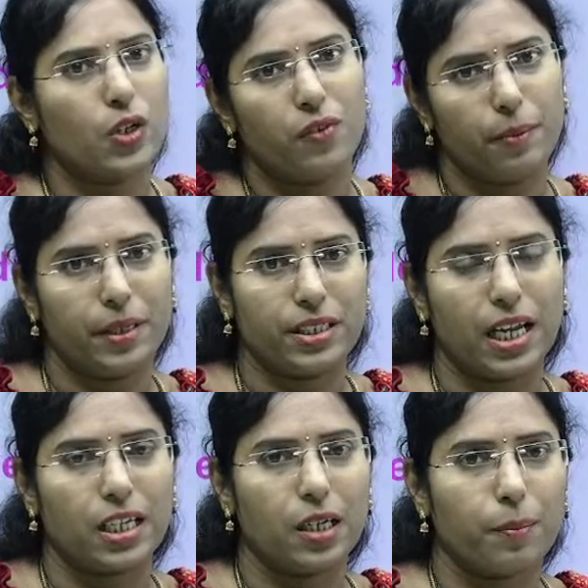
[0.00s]
will be
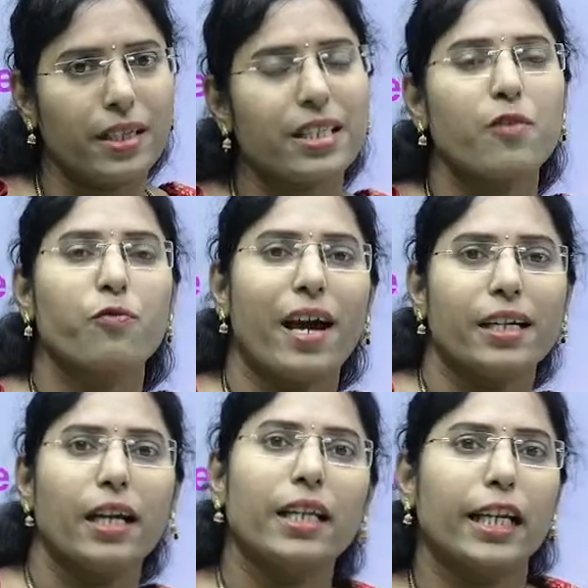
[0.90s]
taking place and
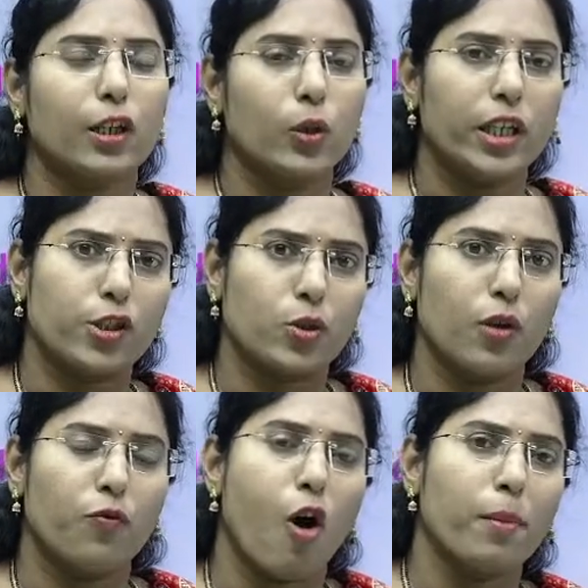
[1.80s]
finally it leads to the
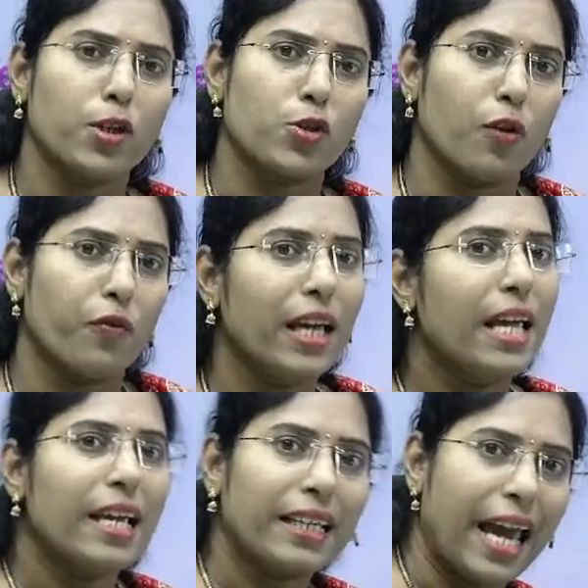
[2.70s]
formation of a
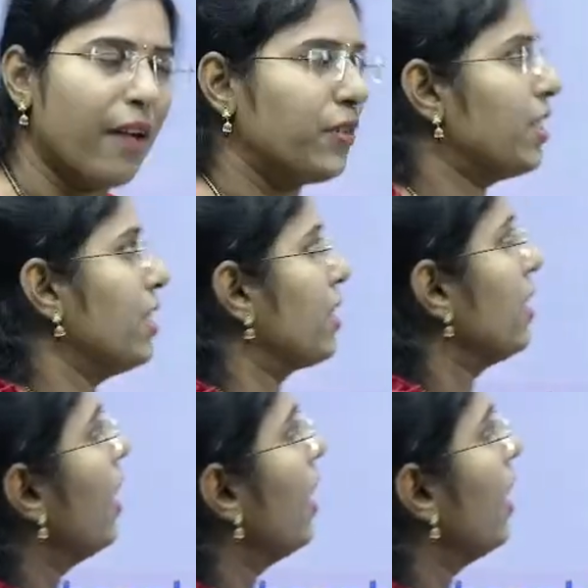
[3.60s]
cavities.